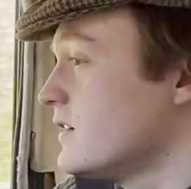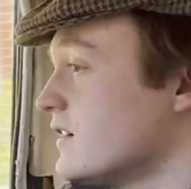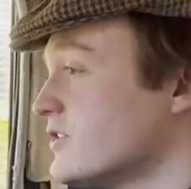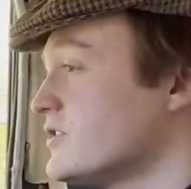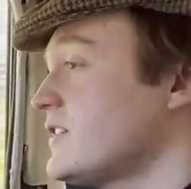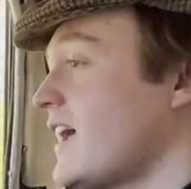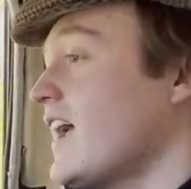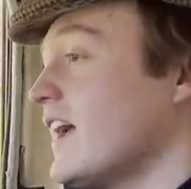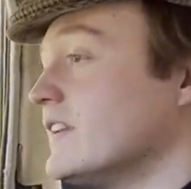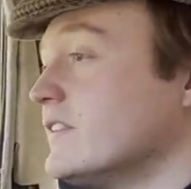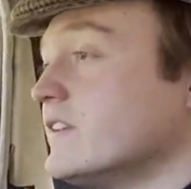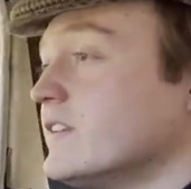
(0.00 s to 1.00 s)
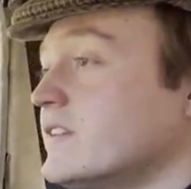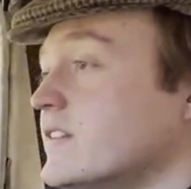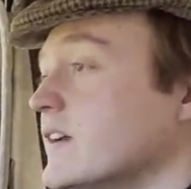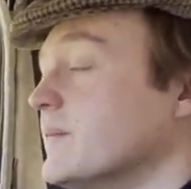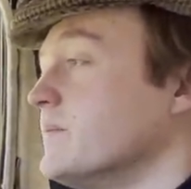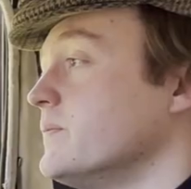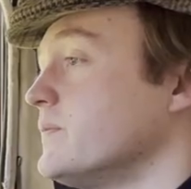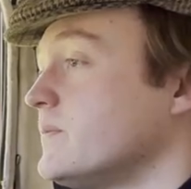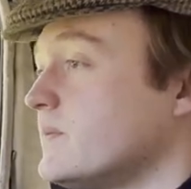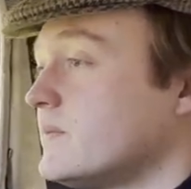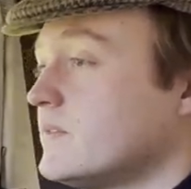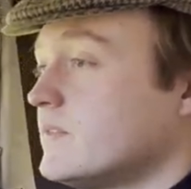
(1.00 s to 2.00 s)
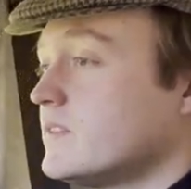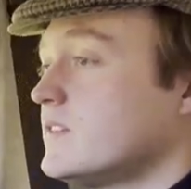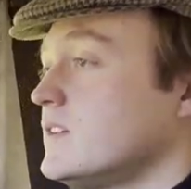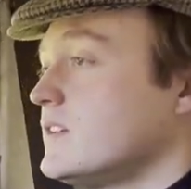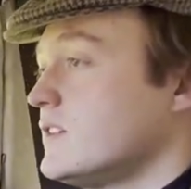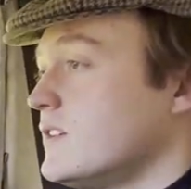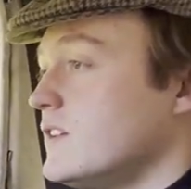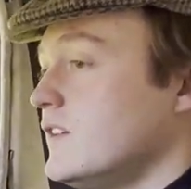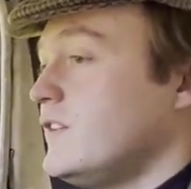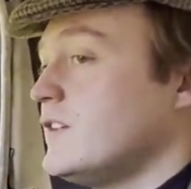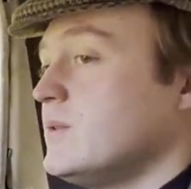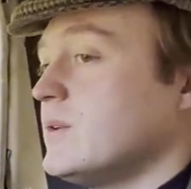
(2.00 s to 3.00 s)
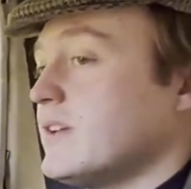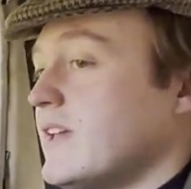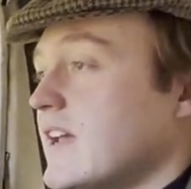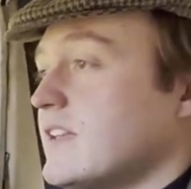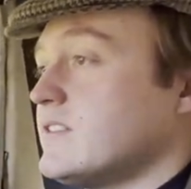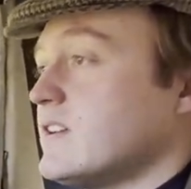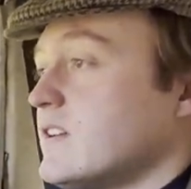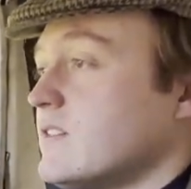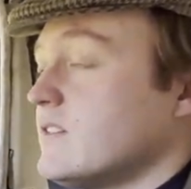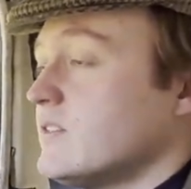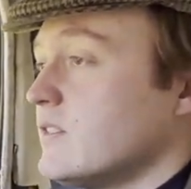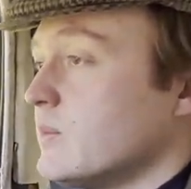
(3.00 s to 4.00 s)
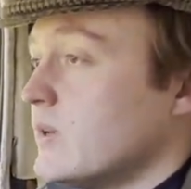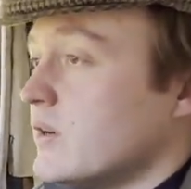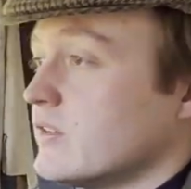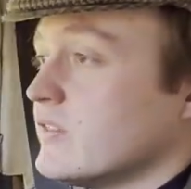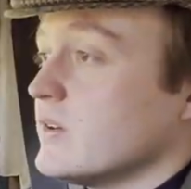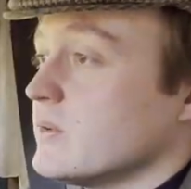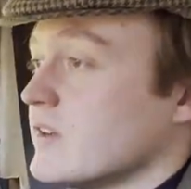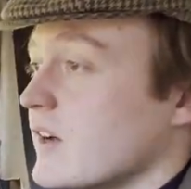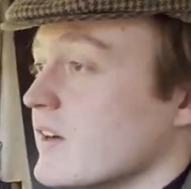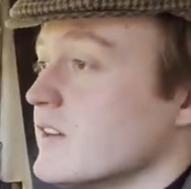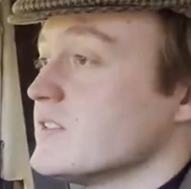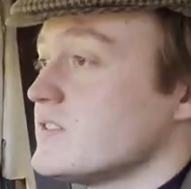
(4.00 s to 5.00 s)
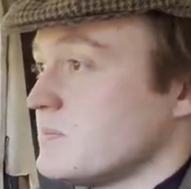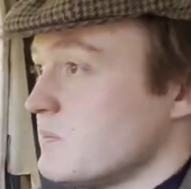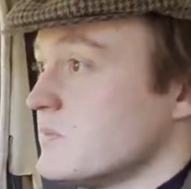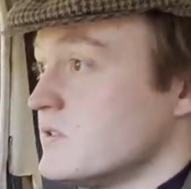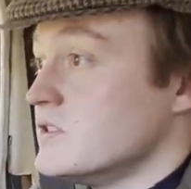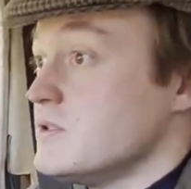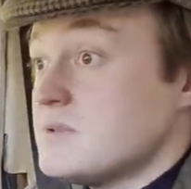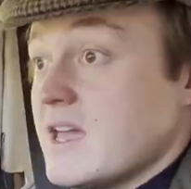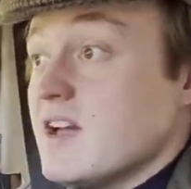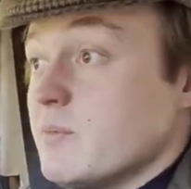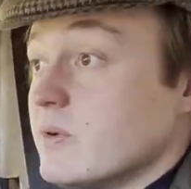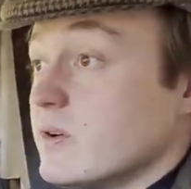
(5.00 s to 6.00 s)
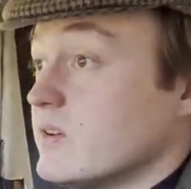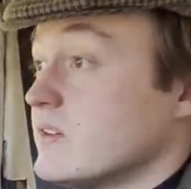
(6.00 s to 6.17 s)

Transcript: I should add that if you do want to get into the world of old cars, do get a book.